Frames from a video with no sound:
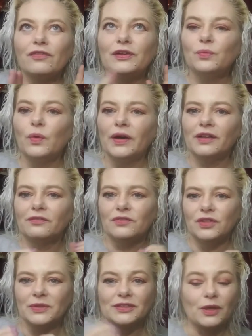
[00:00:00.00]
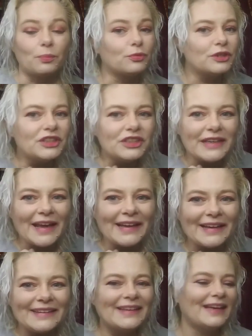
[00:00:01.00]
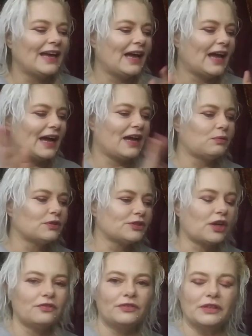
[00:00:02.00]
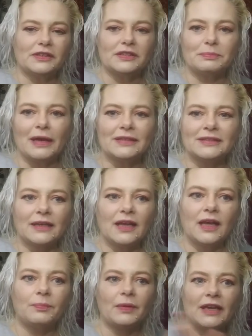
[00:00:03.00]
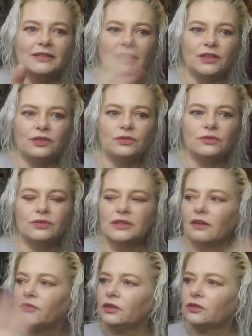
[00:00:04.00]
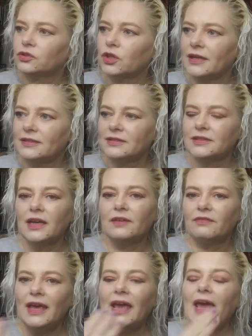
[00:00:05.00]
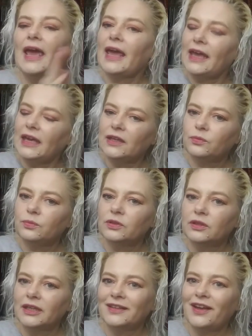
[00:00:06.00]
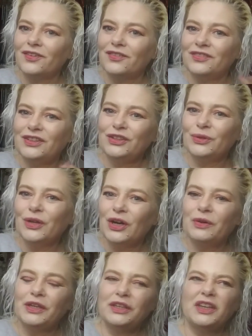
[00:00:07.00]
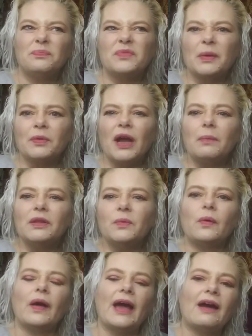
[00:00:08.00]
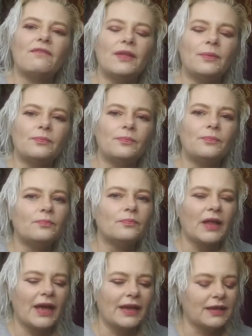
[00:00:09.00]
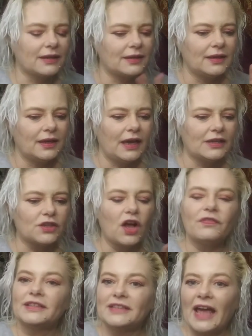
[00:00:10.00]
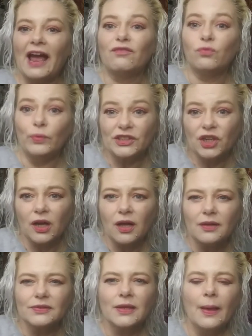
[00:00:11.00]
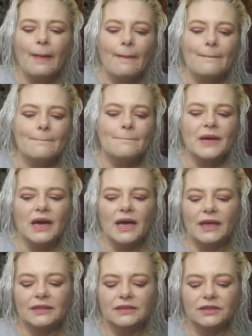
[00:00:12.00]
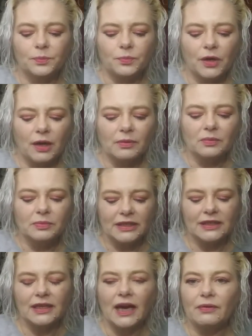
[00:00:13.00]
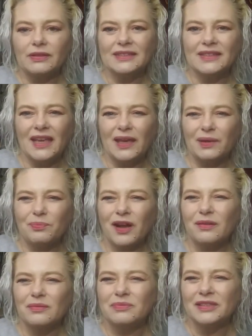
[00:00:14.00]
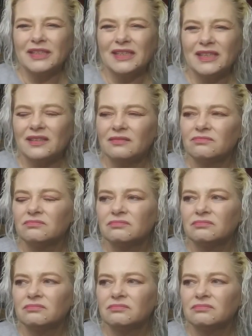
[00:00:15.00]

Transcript: Every one of you is appreciated. I will start filling this basket up as I use stuff and try stuff. And we'll get another video going. I probably won't have them like as often as I have wish hauls. But probably, I would say probably